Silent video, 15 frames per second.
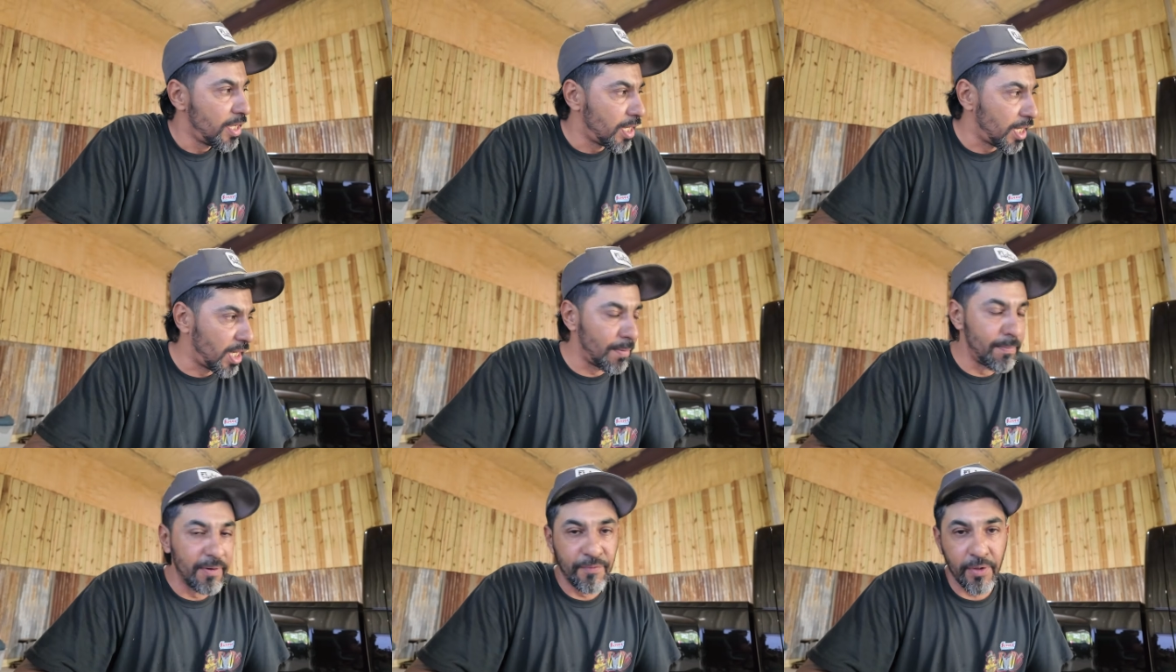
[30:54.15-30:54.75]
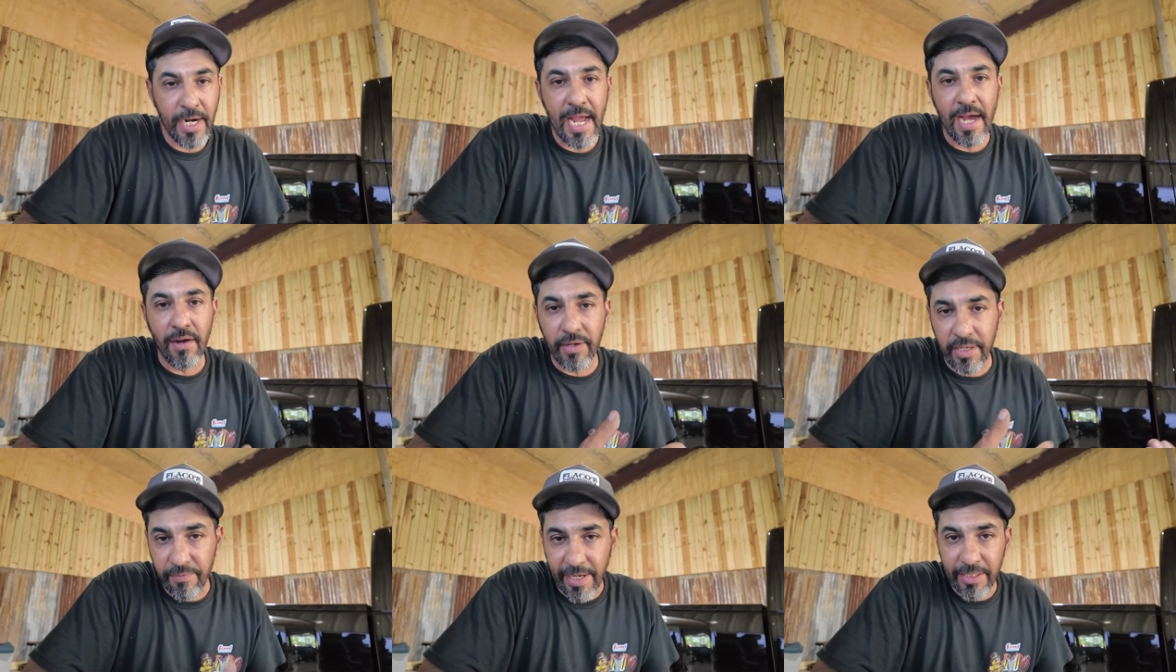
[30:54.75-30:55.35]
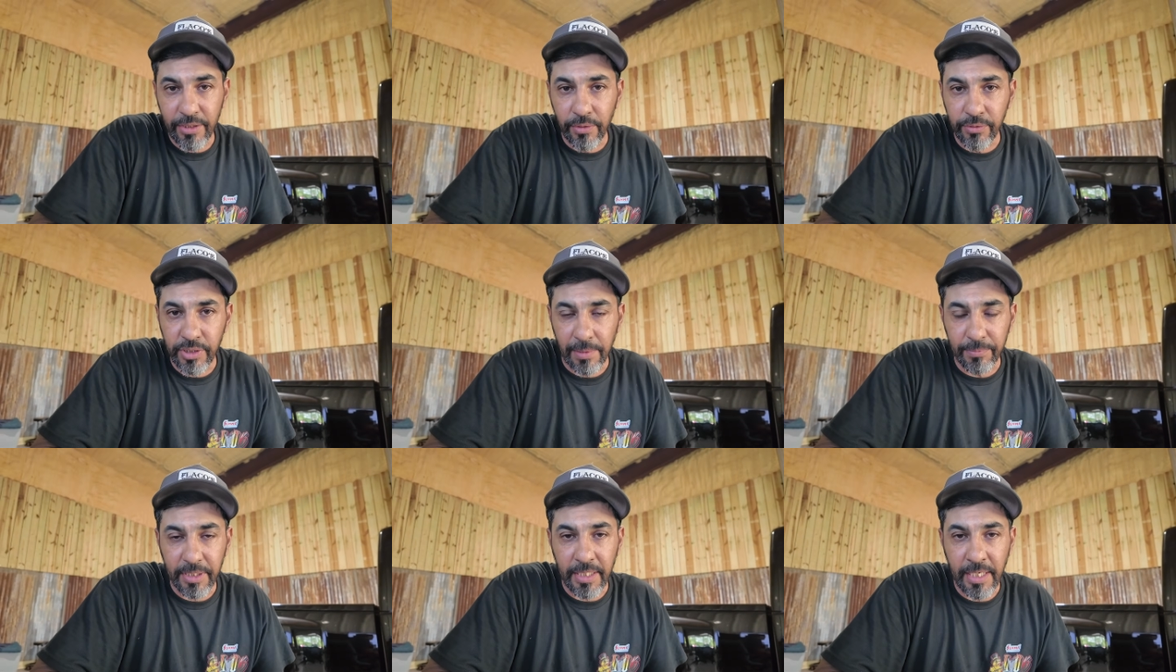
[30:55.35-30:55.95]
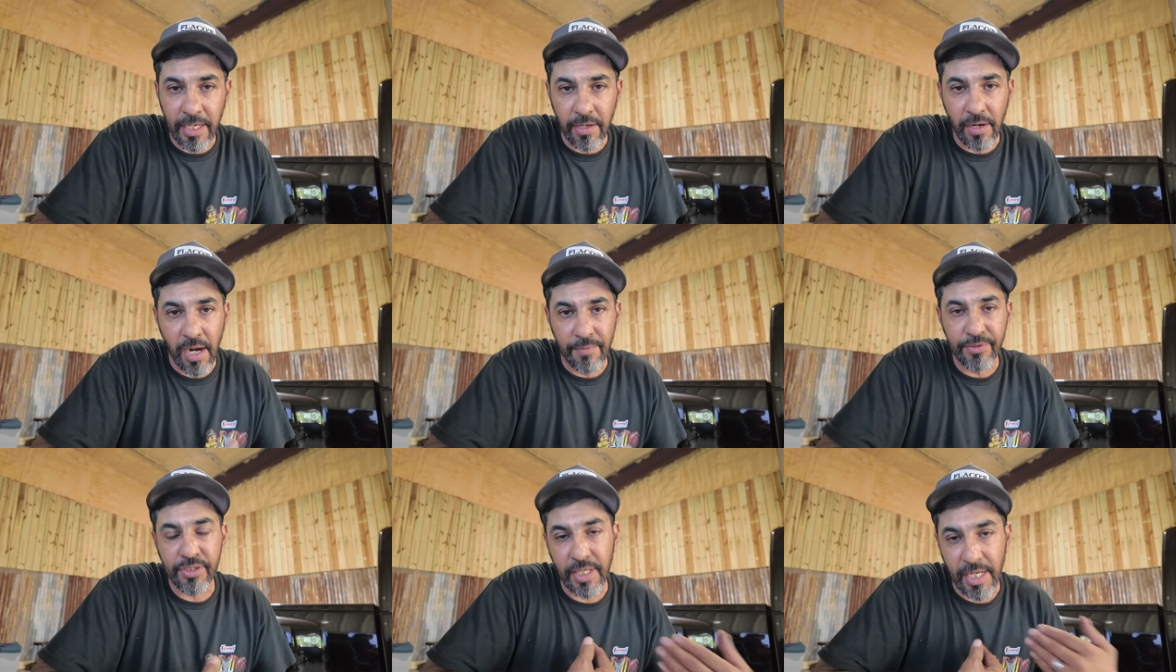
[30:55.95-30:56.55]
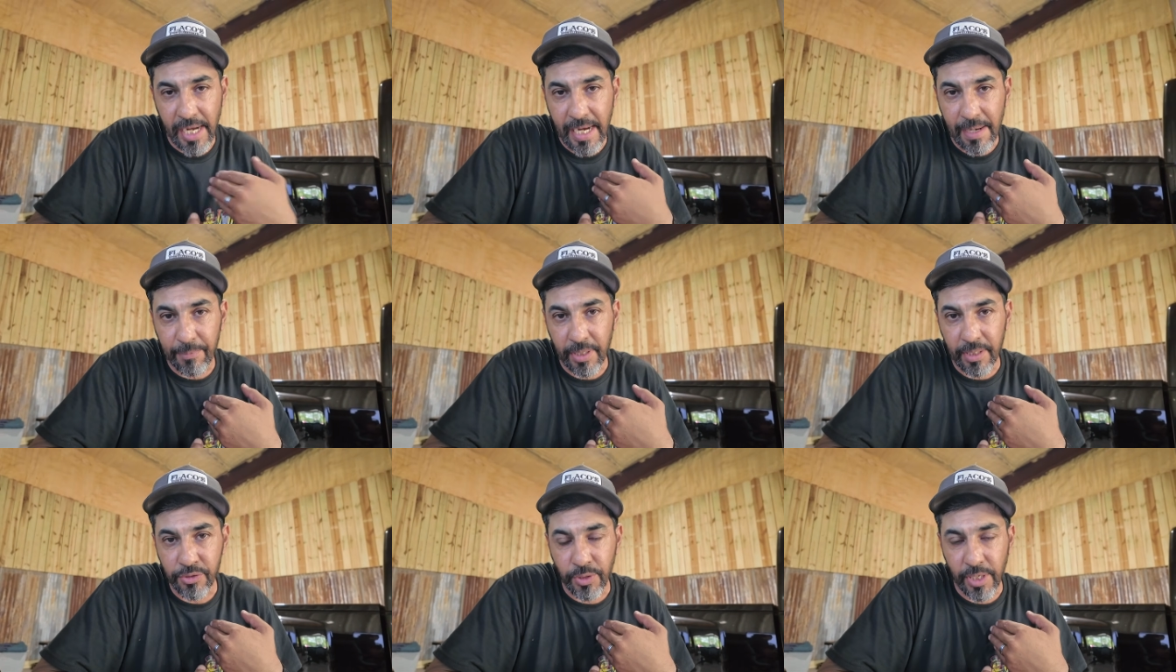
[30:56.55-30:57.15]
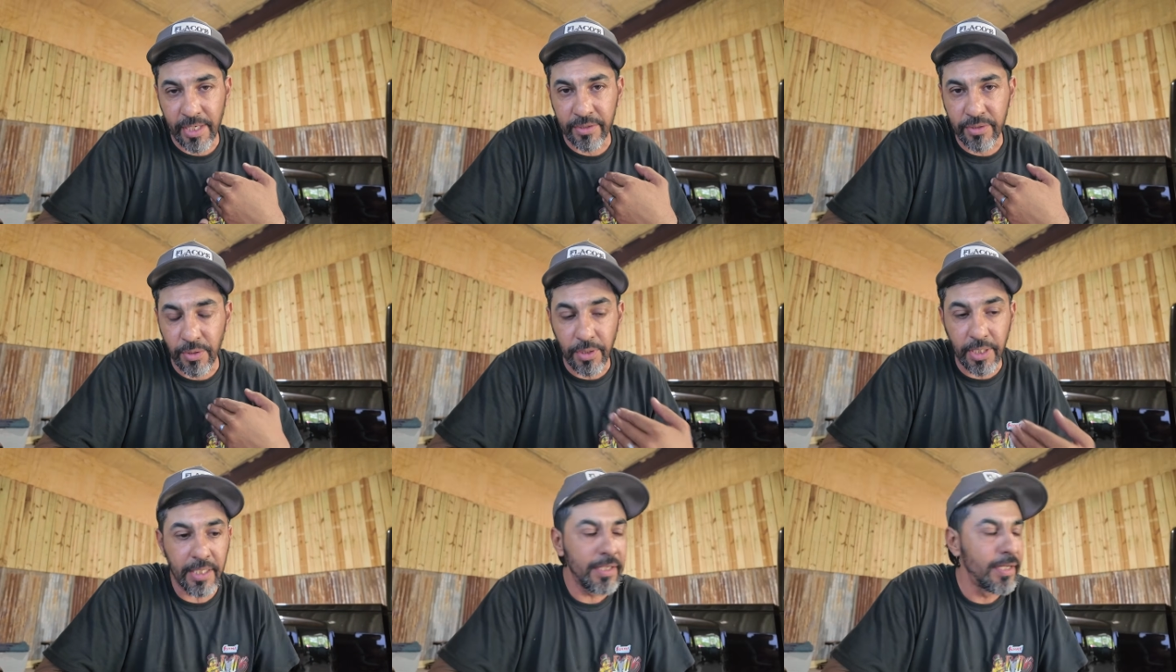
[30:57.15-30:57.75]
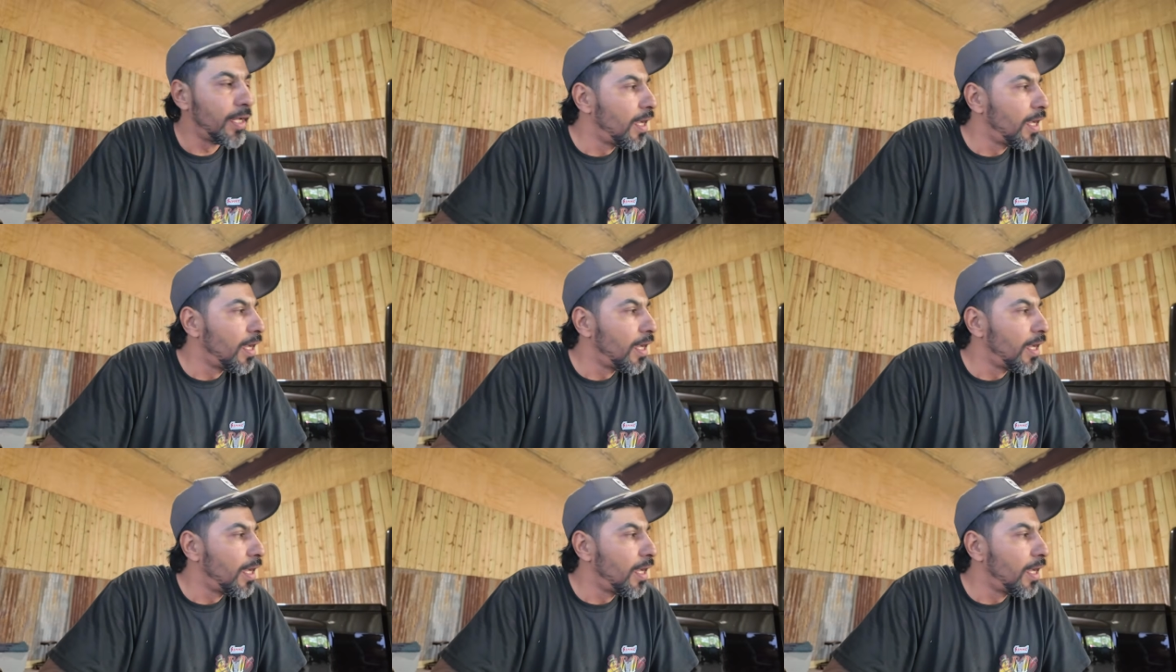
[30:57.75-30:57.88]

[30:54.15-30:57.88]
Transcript: But for now, if I do something here, obviously I am going to try to tune it.